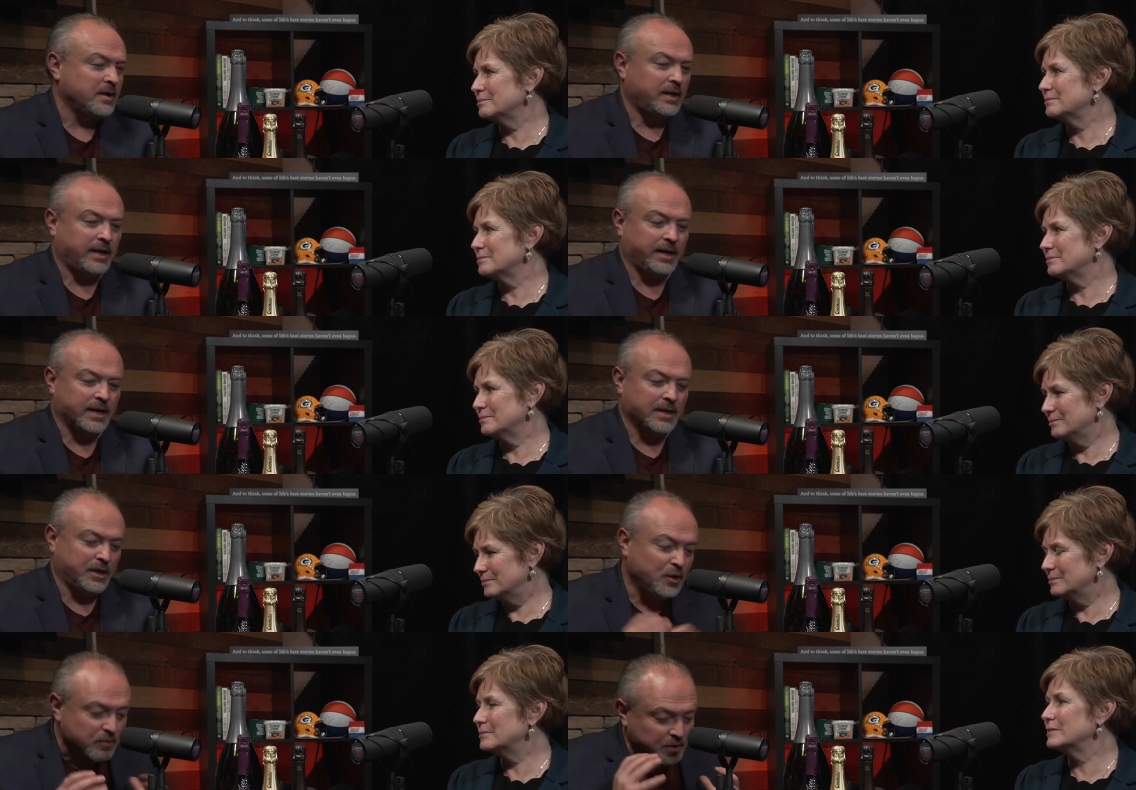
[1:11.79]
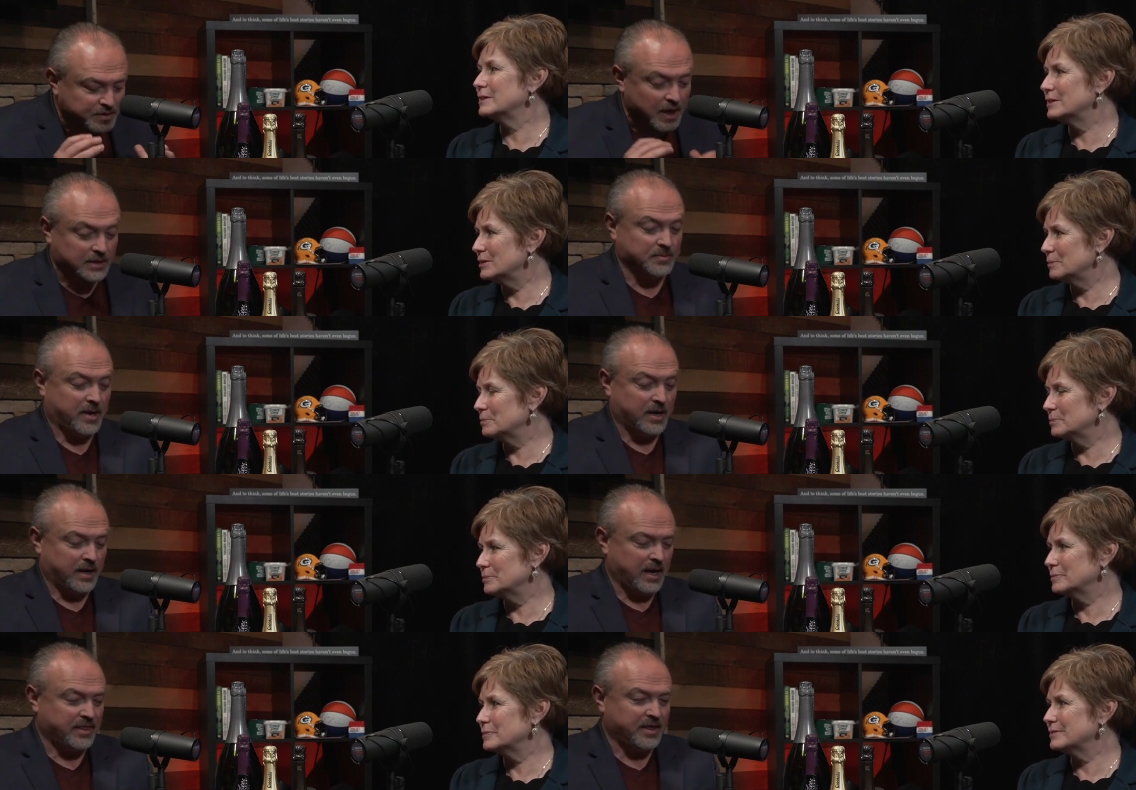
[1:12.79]
Speaker 1: And you you talked about it.
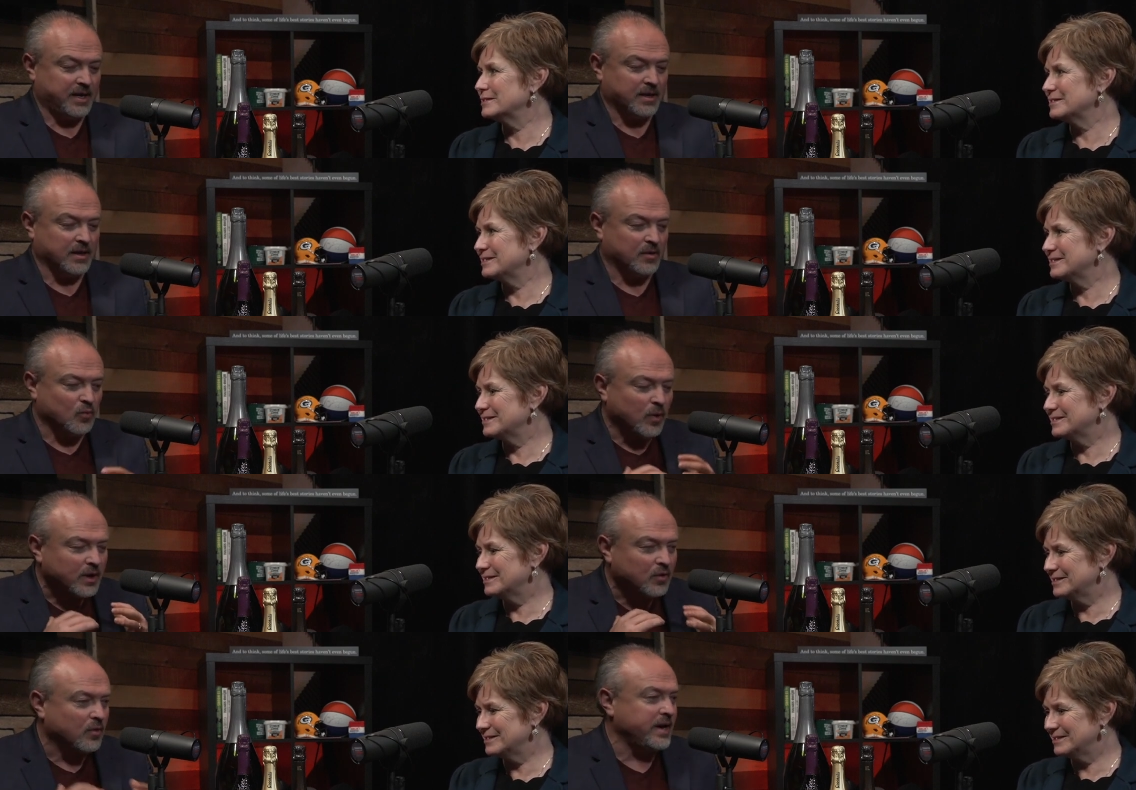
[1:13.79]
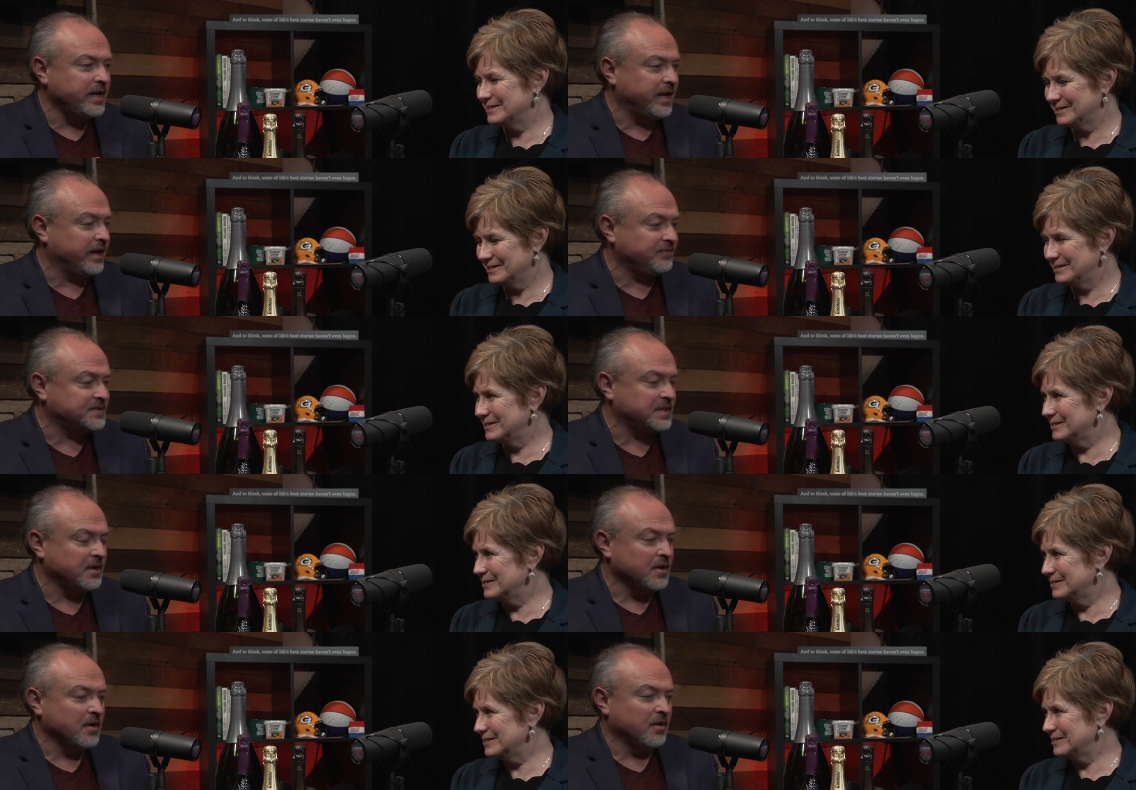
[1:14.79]
I think uh, what a great gift
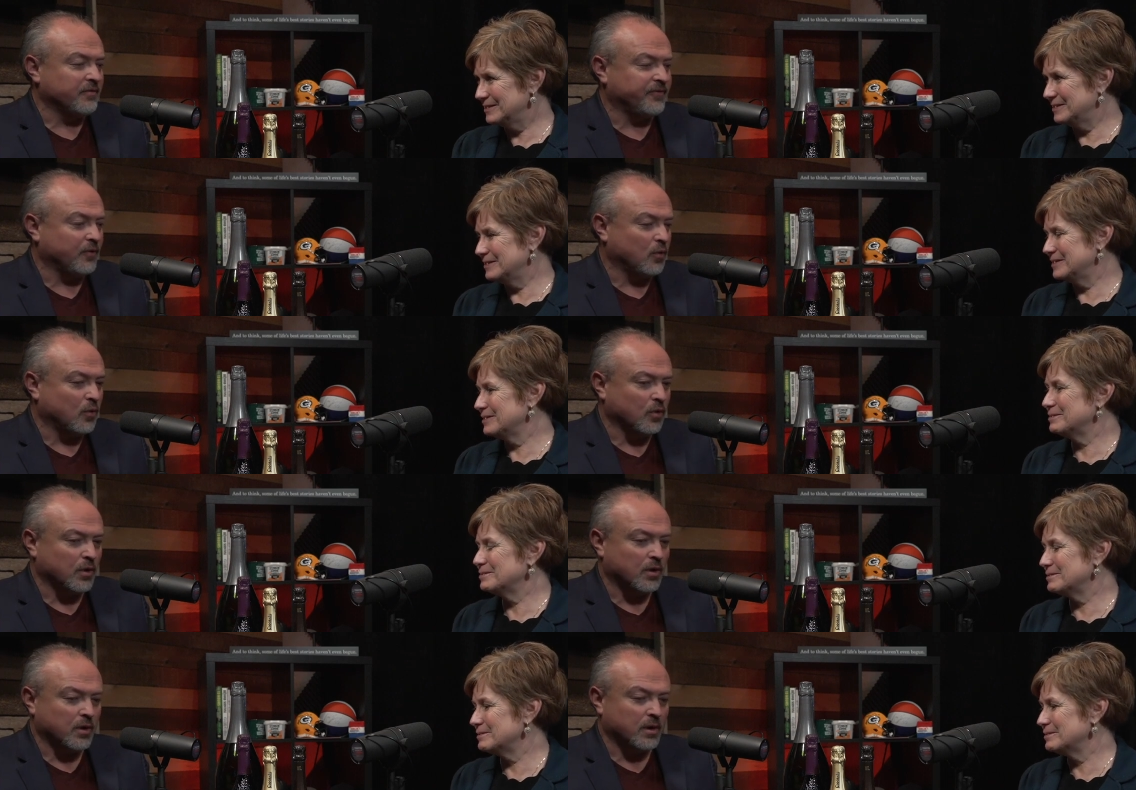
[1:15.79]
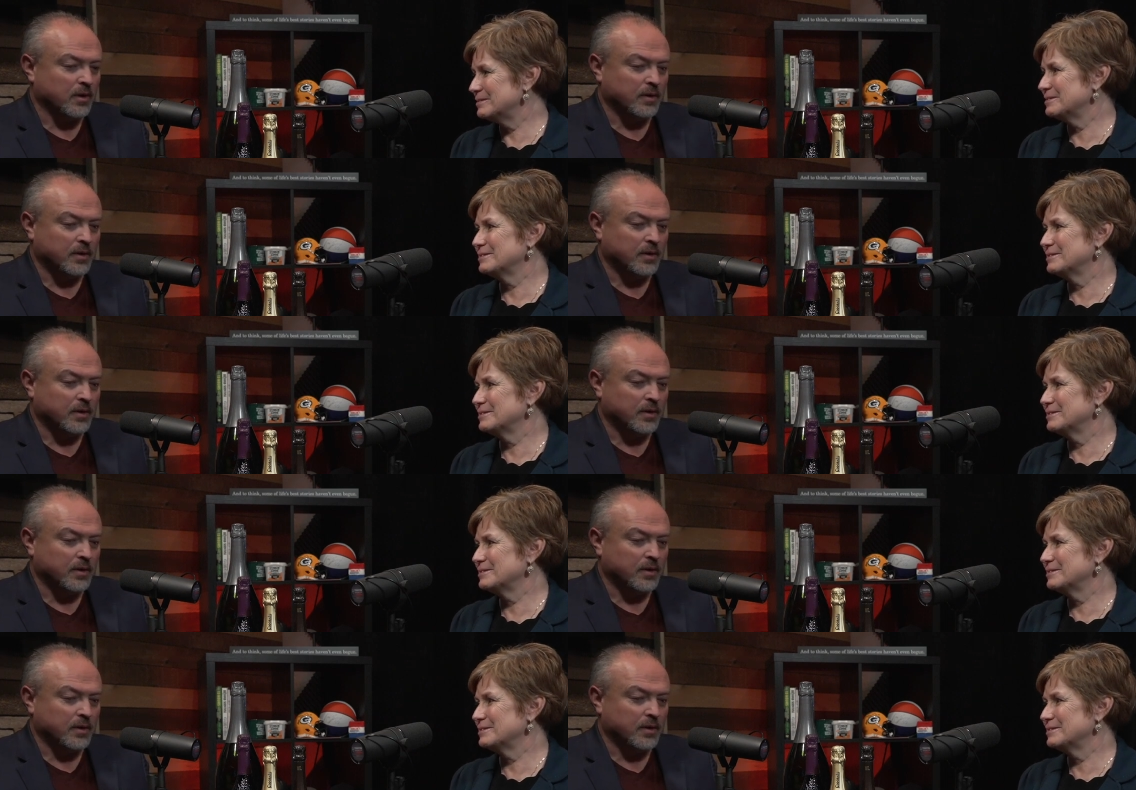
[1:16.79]
for